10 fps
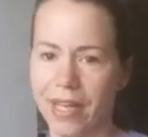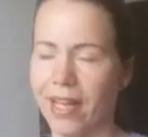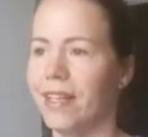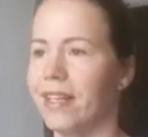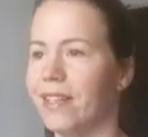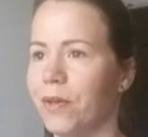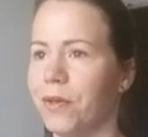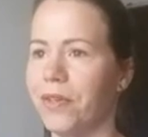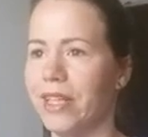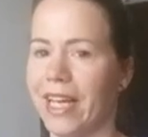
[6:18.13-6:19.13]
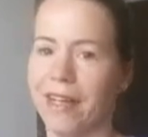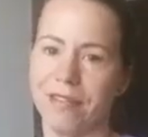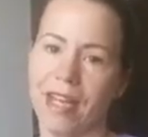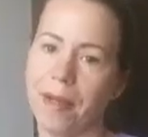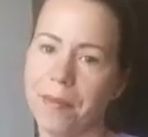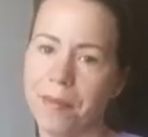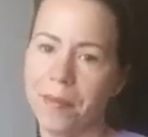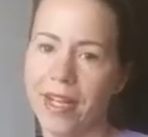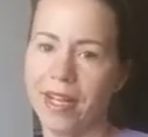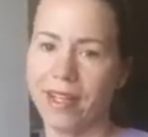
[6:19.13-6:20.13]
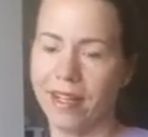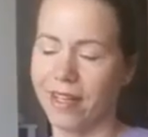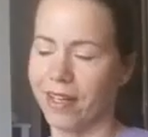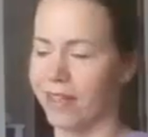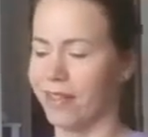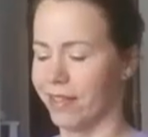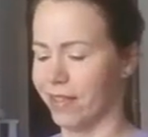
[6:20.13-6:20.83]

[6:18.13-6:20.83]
I don't really have time to make now